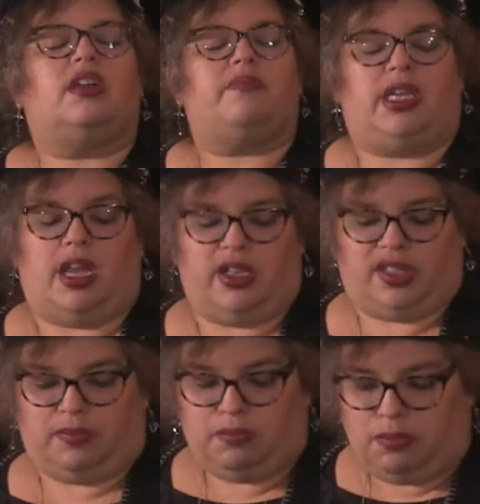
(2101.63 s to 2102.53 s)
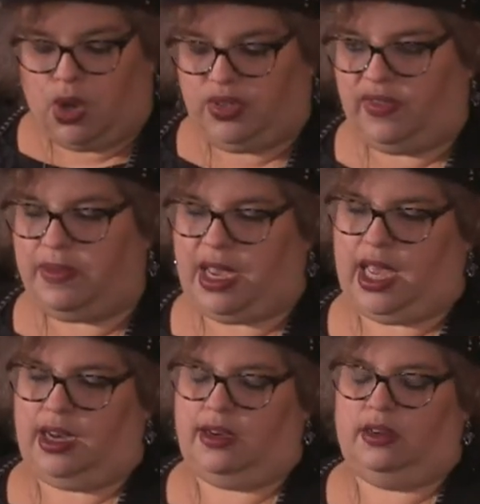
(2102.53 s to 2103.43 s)
because most of the
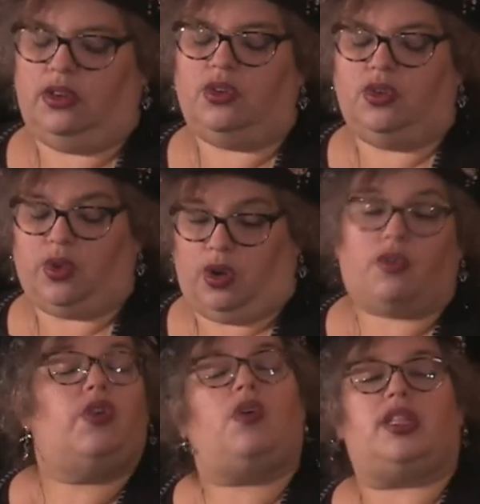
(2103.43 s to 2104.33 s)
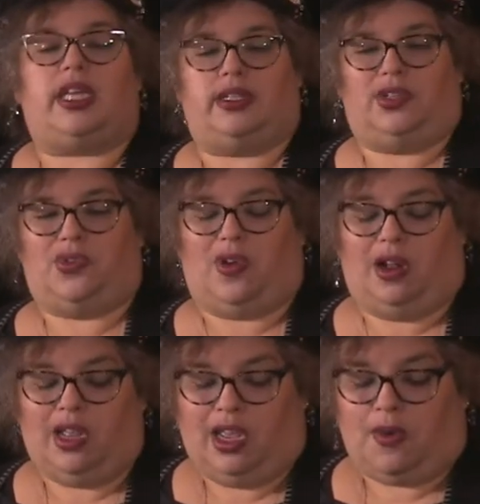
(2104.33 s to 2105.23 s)
men who were crew on the Isidore
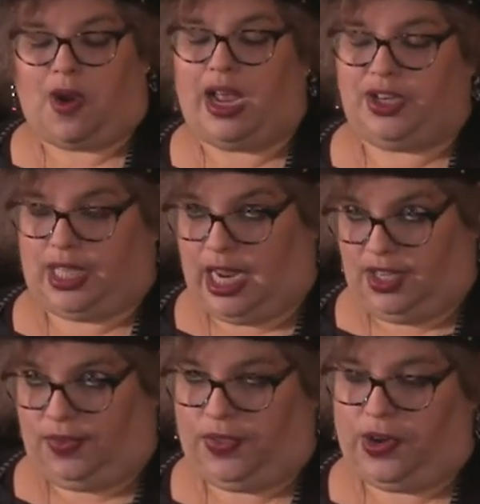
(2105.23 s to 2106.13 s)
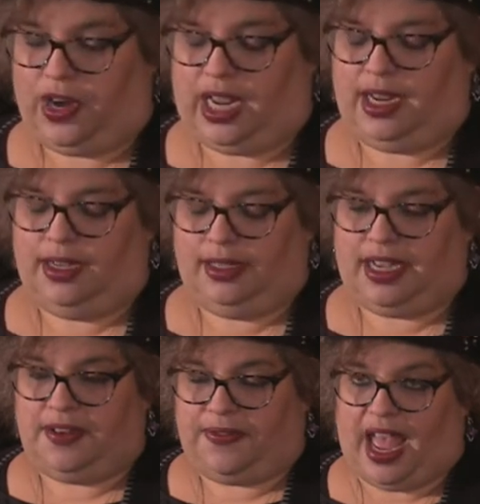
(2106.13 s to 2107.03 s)
were under the age of 30.
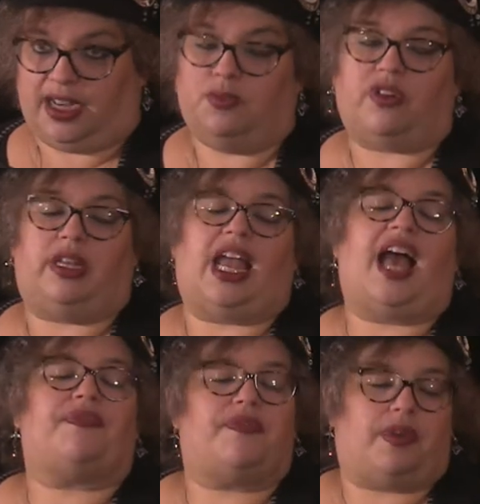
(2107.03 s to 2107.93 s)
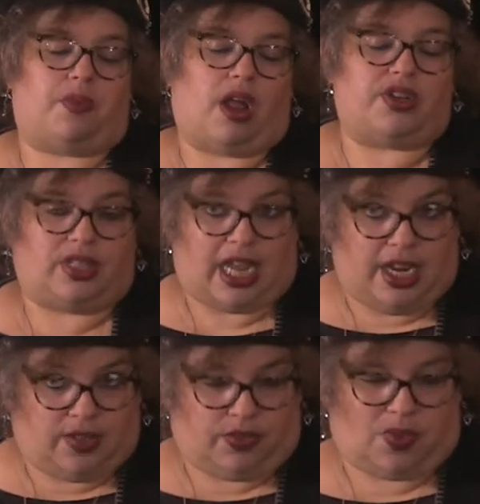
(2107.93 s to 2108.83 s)
In fact, more than half of them were under the
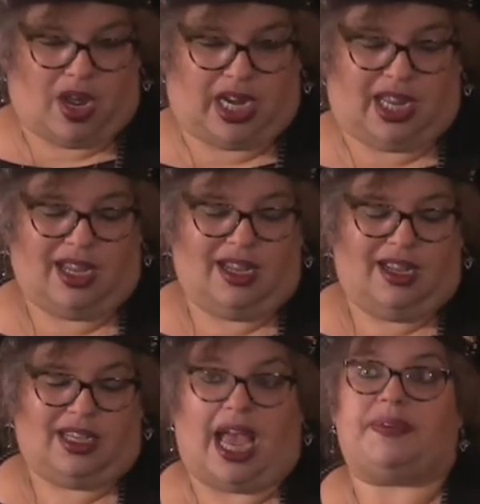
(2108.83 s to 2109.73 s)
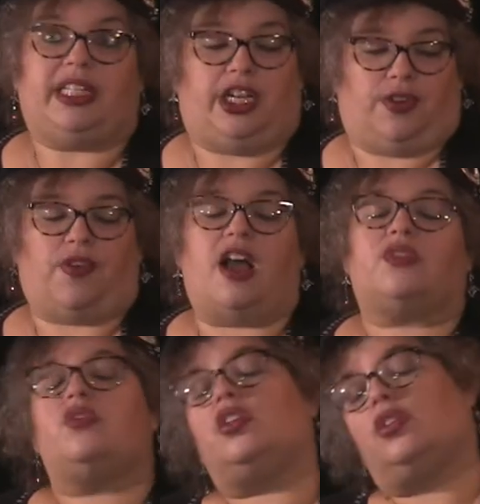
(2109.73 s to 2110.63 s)
age of 20. Captain Leander
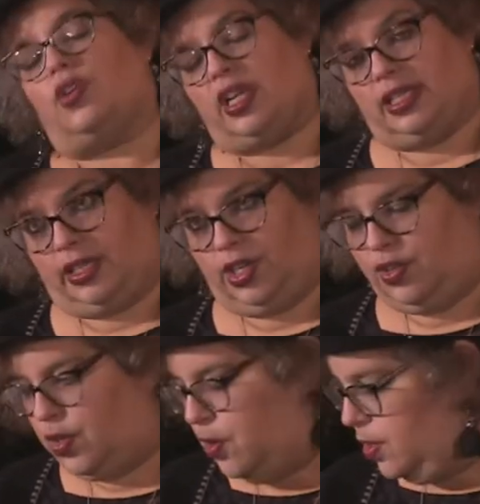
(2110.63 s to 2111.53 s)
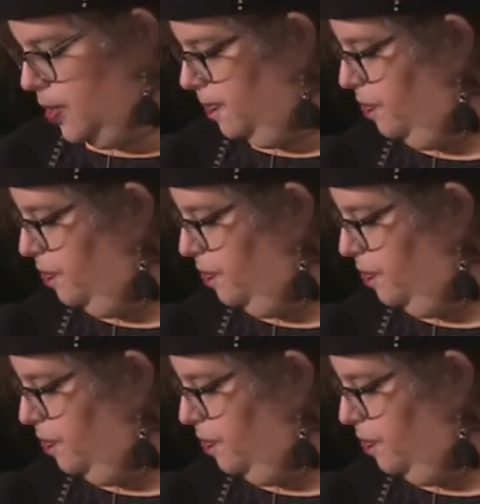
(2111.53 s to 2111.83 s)
Foss was just 36 years old.